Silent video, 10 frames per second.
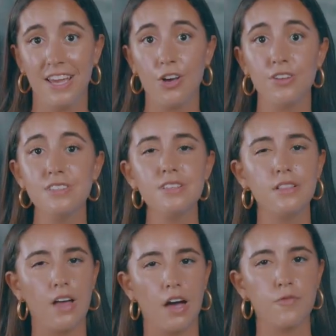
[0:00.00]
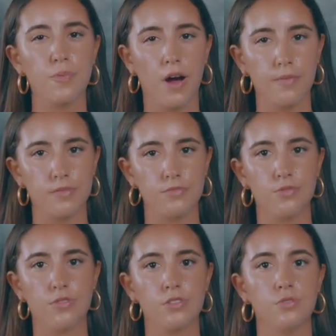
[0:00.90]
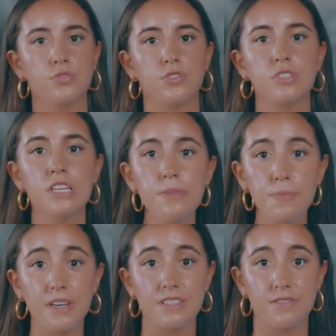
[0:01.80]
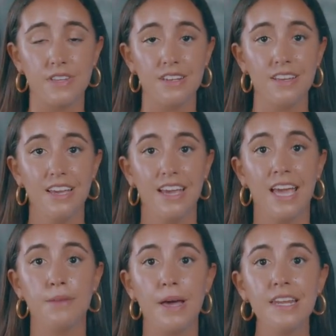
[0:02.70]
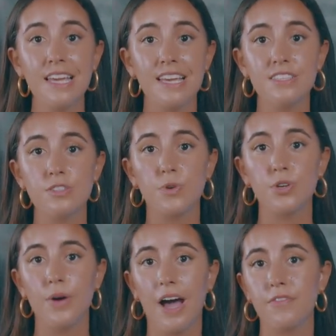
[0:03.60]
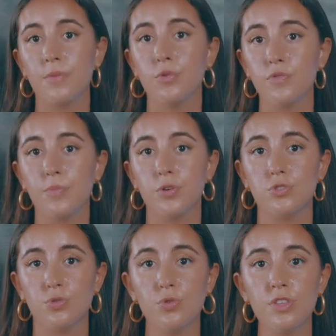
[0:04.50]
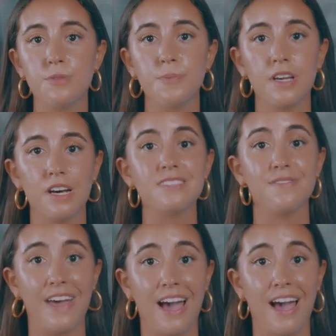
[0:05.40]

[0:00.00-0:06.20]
It causes a lot of problems. You can lose your teeth because of it. In many cases where you have a movable tooth, it's because of